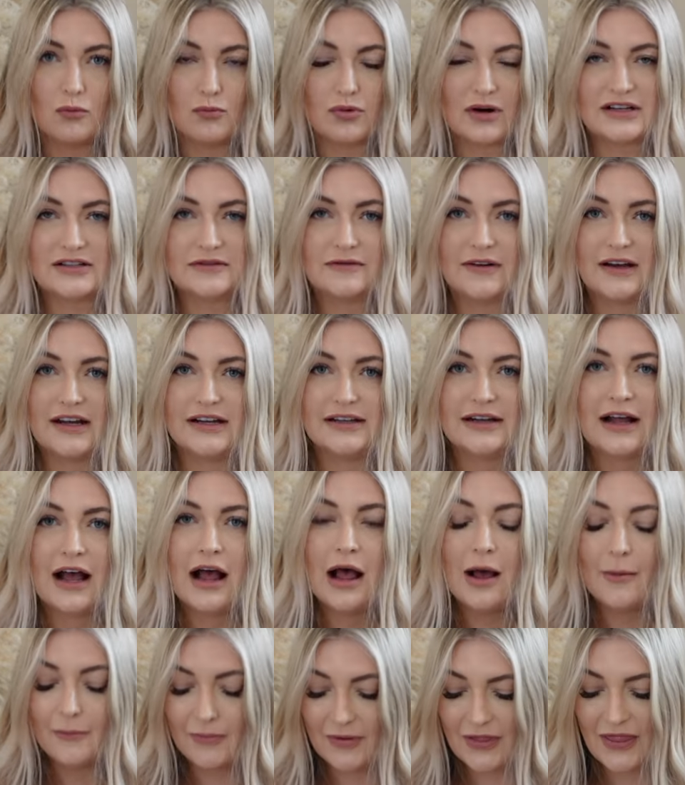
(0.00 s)
breastfeed,
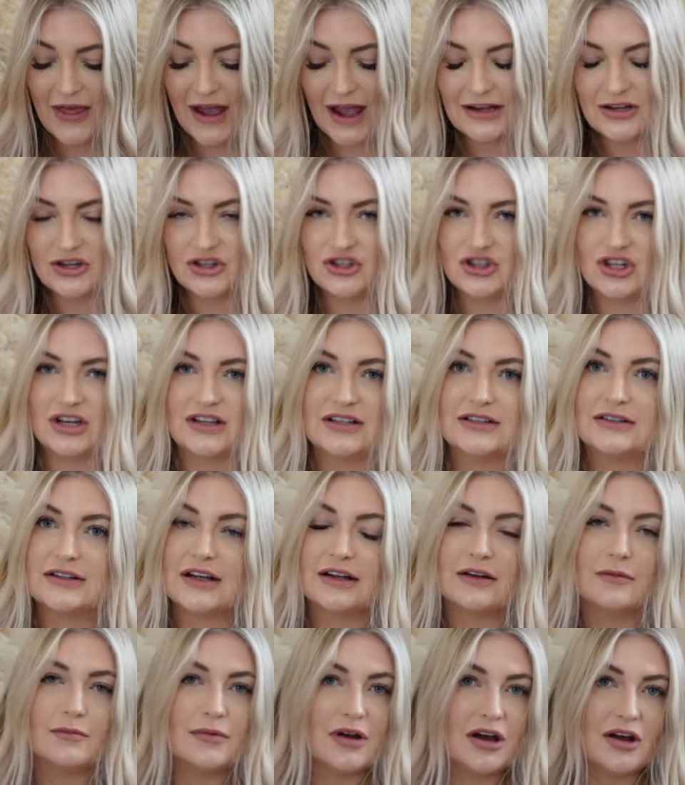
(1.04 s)
but that is just
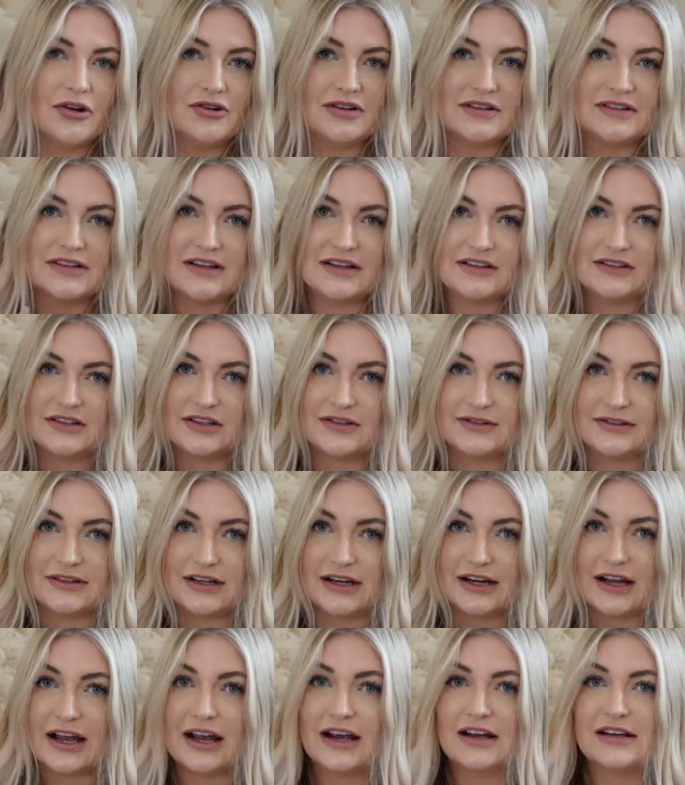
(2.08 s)
an emergency, just
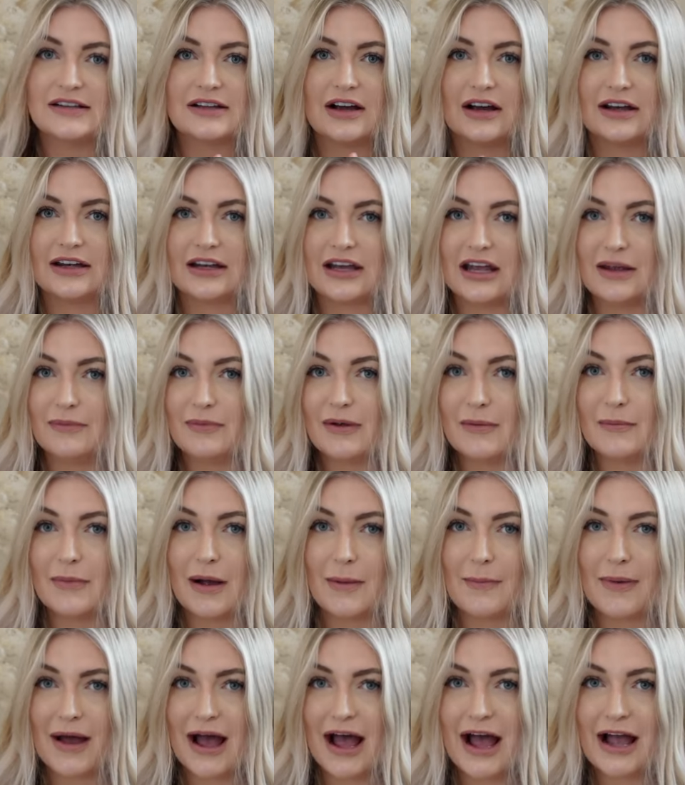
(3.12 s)
in case, I keep in
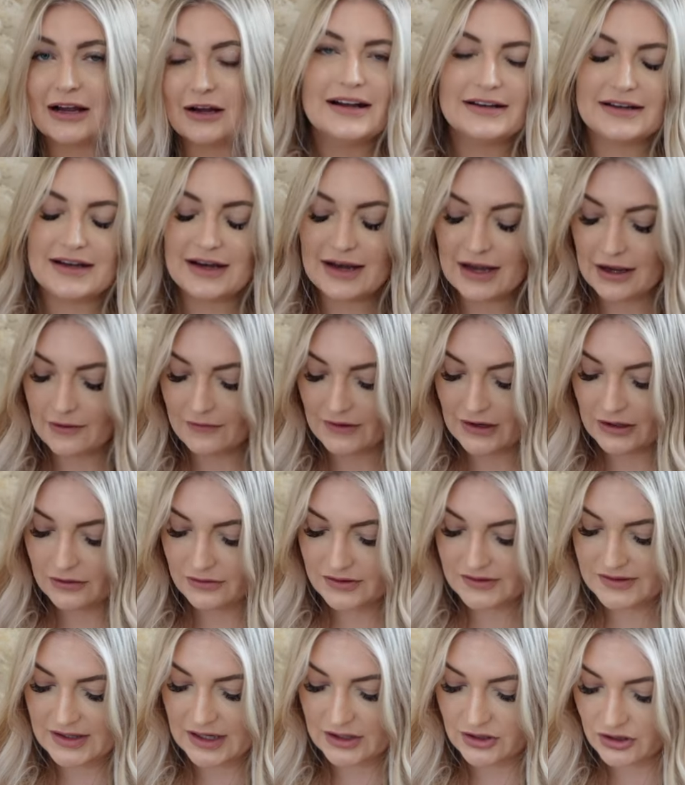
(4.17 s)
my bag. I then have a little
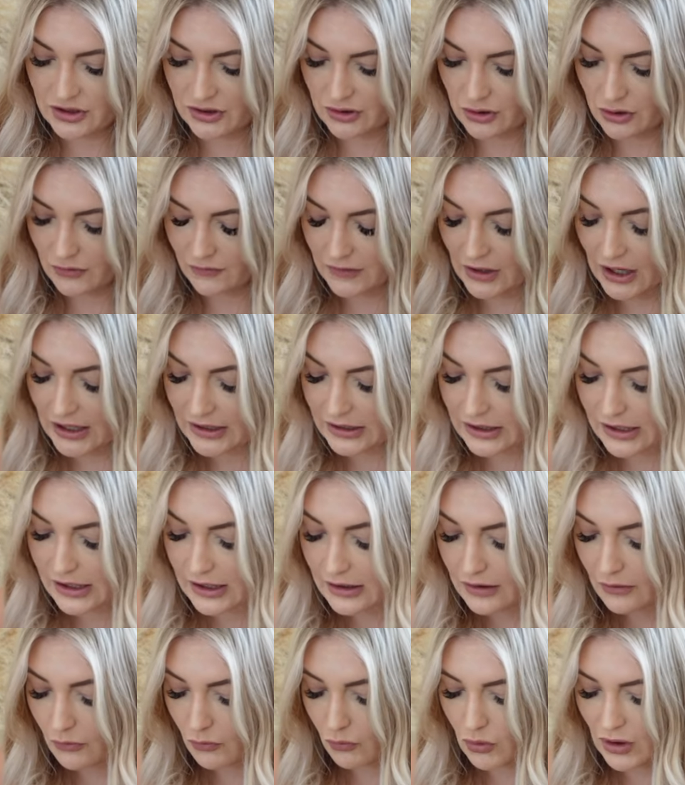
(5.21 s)
section of like
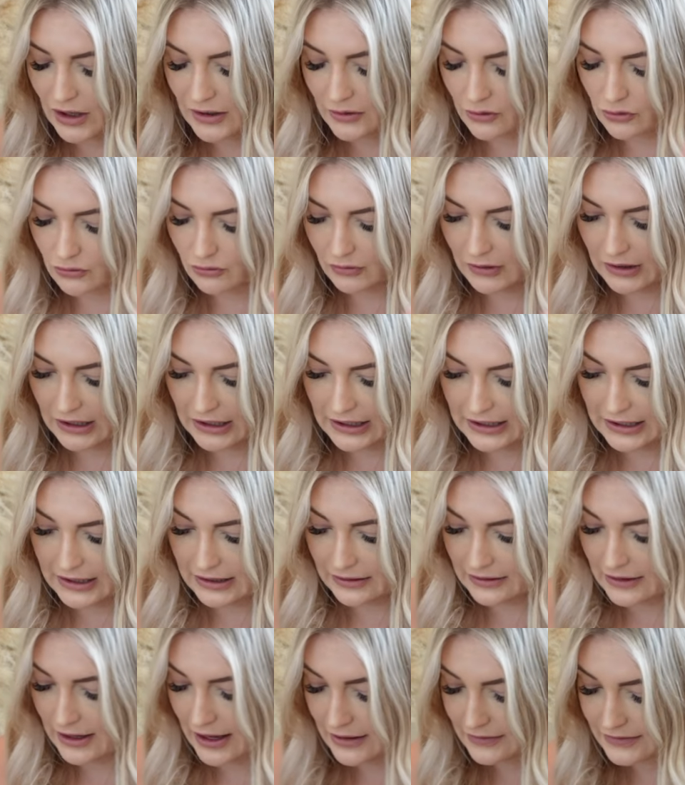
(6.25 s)
what I call
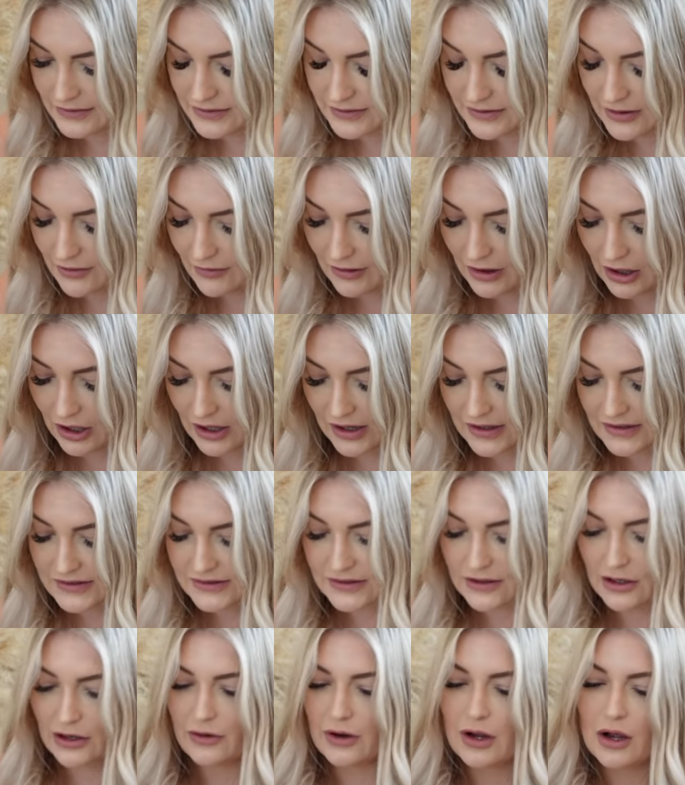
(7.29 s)
clean and sterilize.
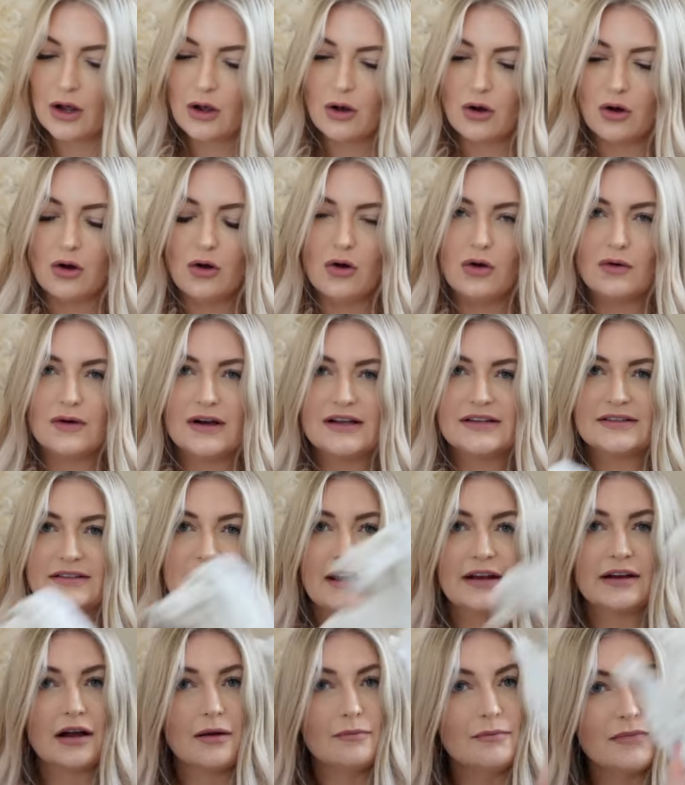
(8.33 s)
So always
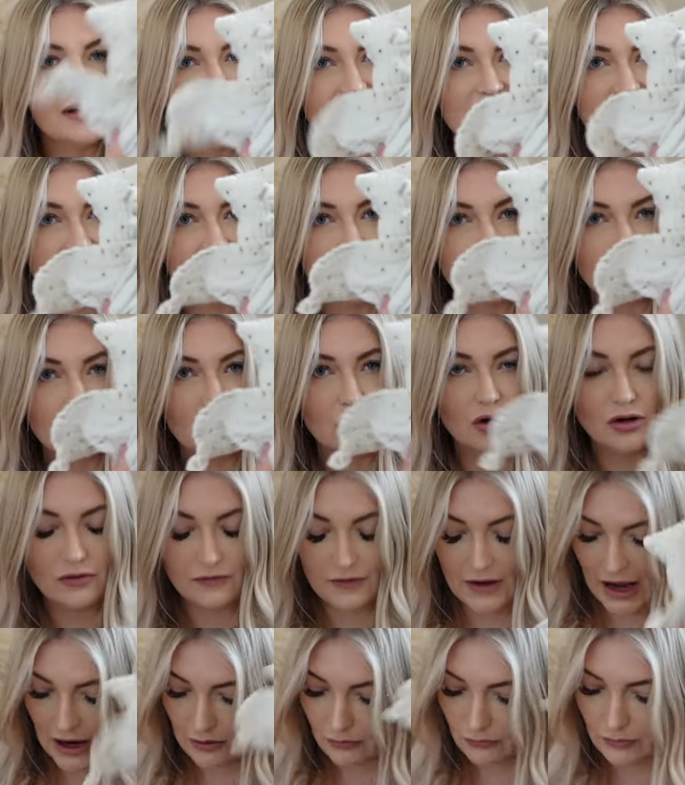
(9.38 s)
take a muslin cloth
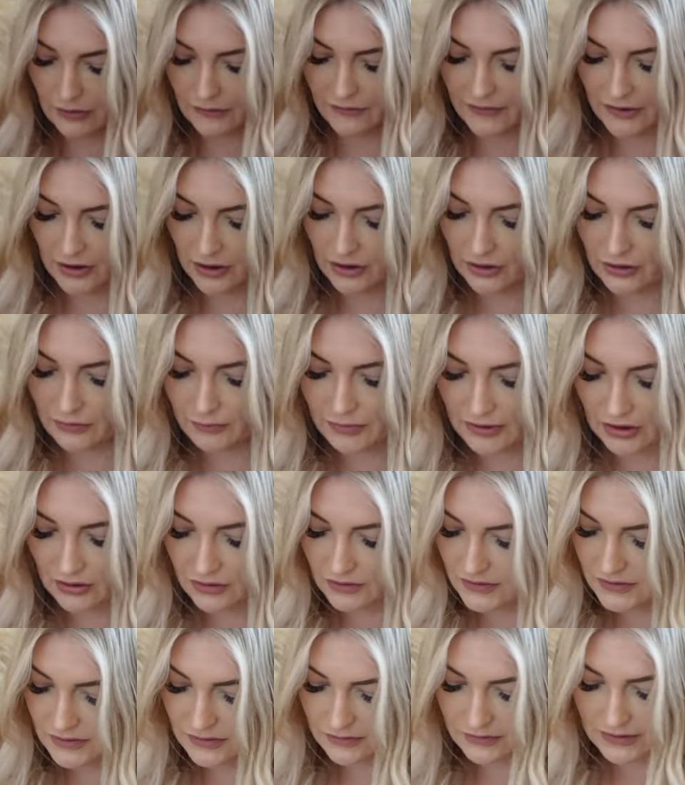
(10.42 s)
out with you
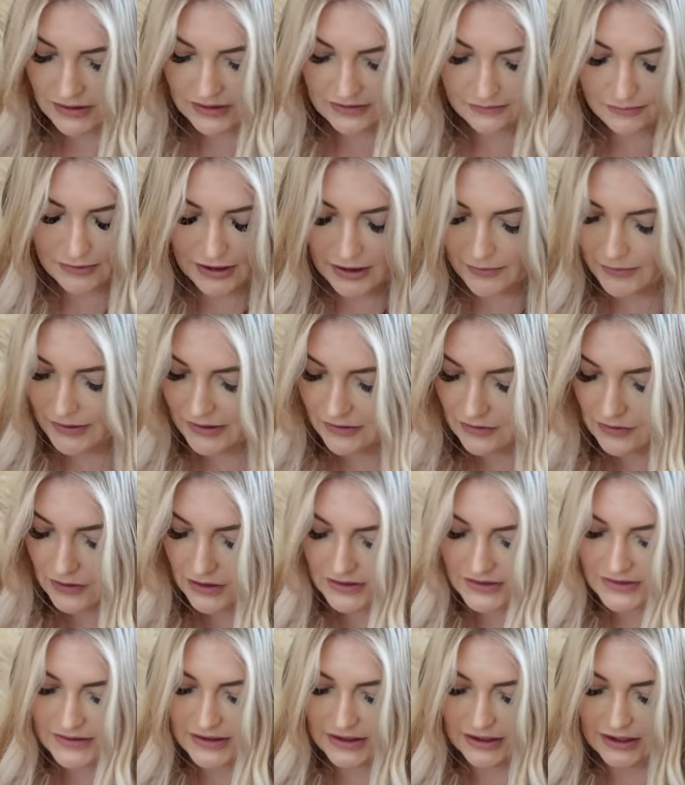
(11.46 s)
because these babies
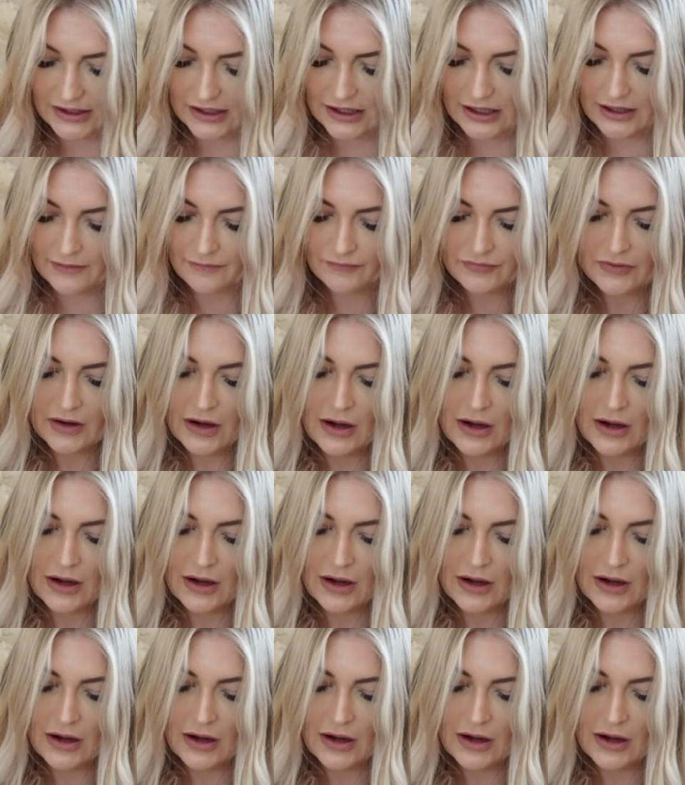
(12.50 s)
are sticky.